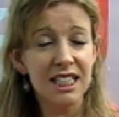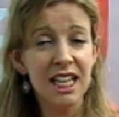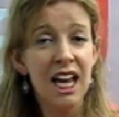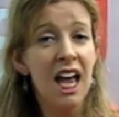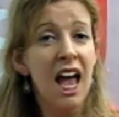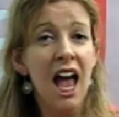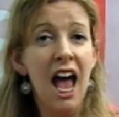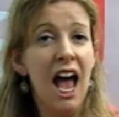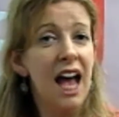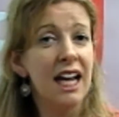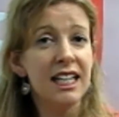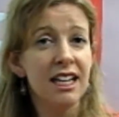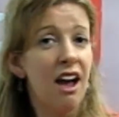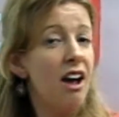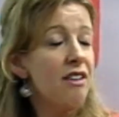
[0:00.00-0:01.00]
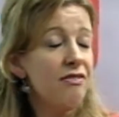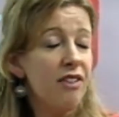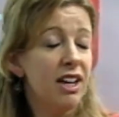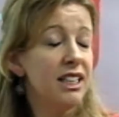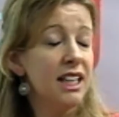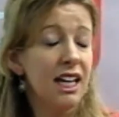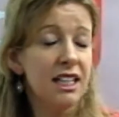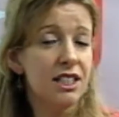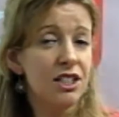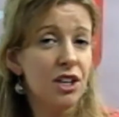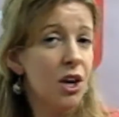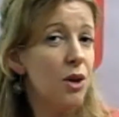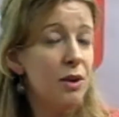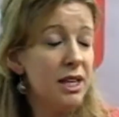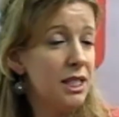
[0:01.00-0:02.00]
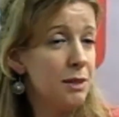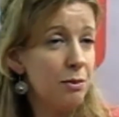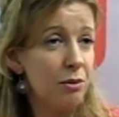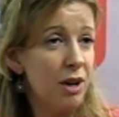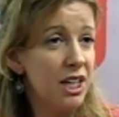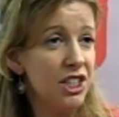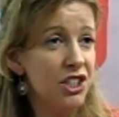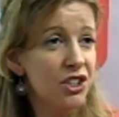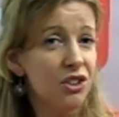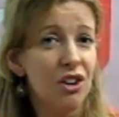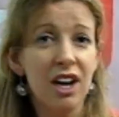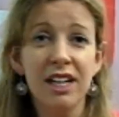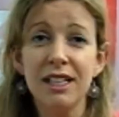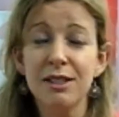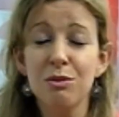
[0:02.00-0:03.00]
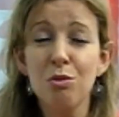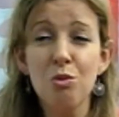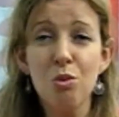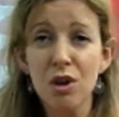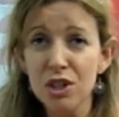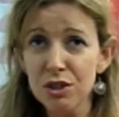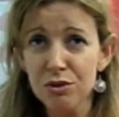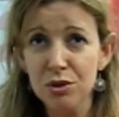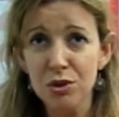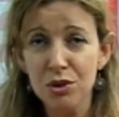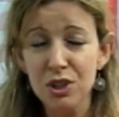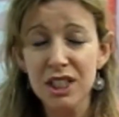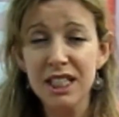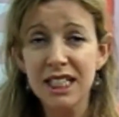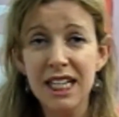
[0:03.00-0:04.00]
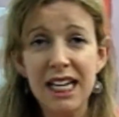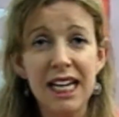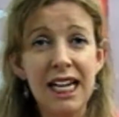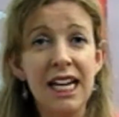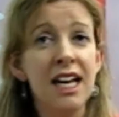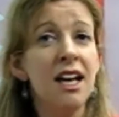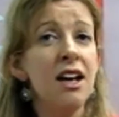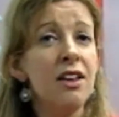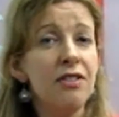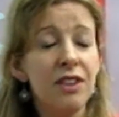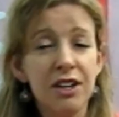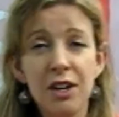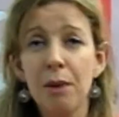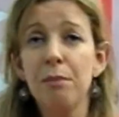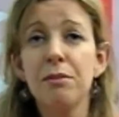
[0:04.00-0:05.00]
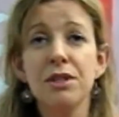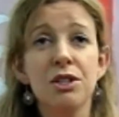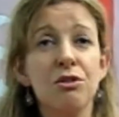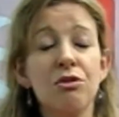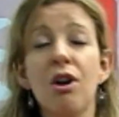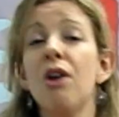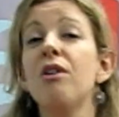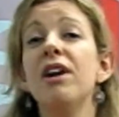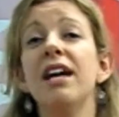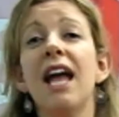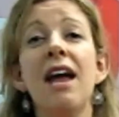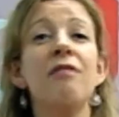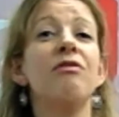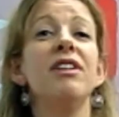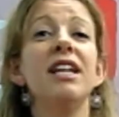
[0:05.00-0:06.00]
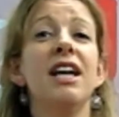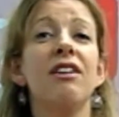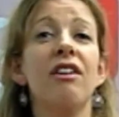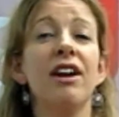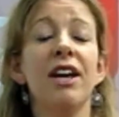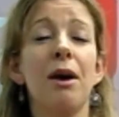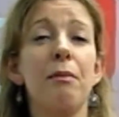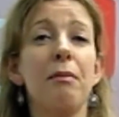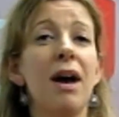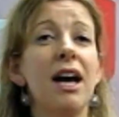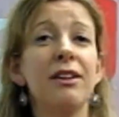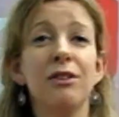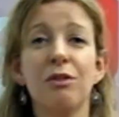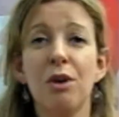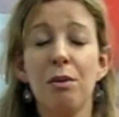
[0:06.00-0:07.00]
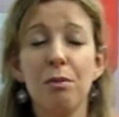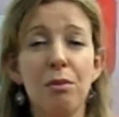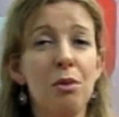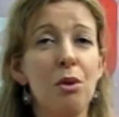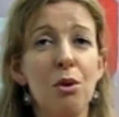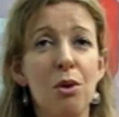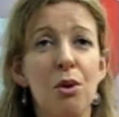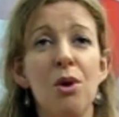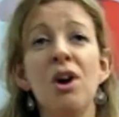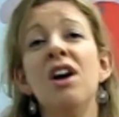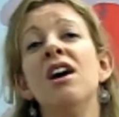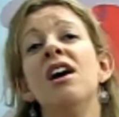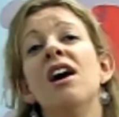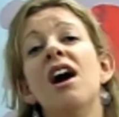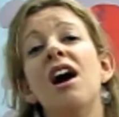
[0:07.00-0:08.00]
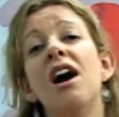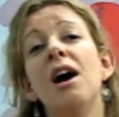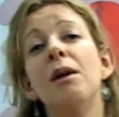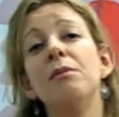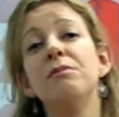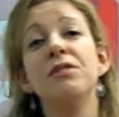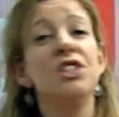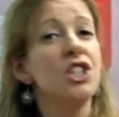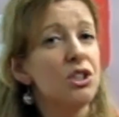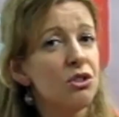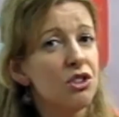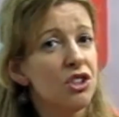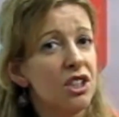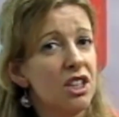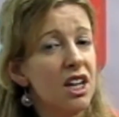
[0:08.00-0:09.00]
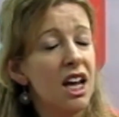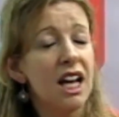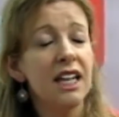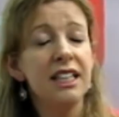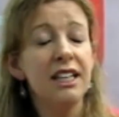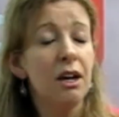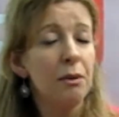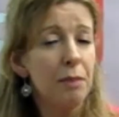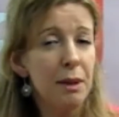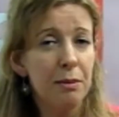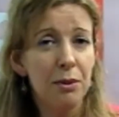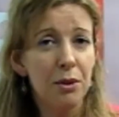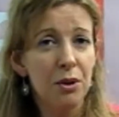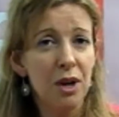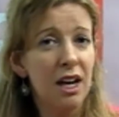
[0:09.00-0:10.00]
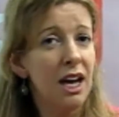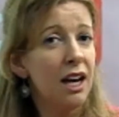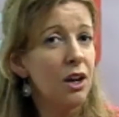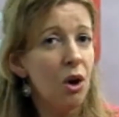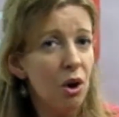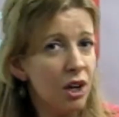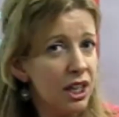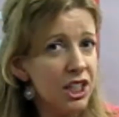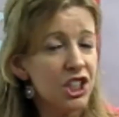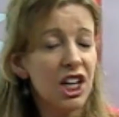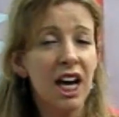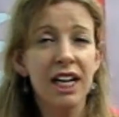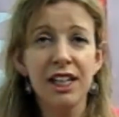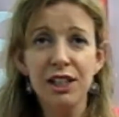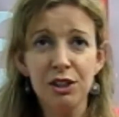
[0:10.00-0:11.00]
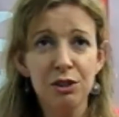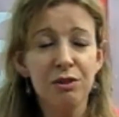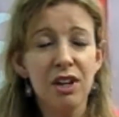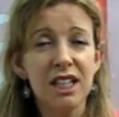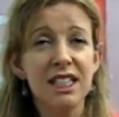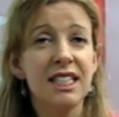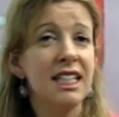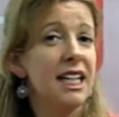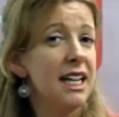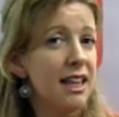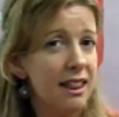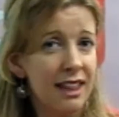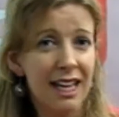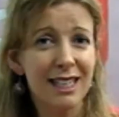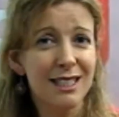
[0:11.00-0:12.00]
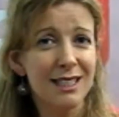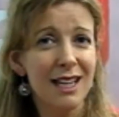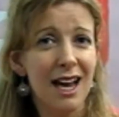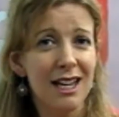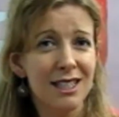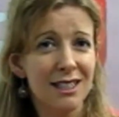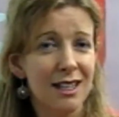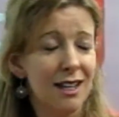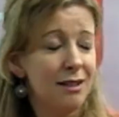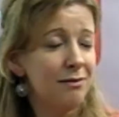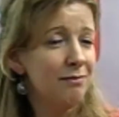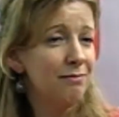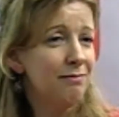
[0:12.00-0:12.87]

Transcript: And I find that so inspirational, and it's wonderful to see the numbers growing. Every year I come back, there are more children and young people at college and at university thanks to Asha.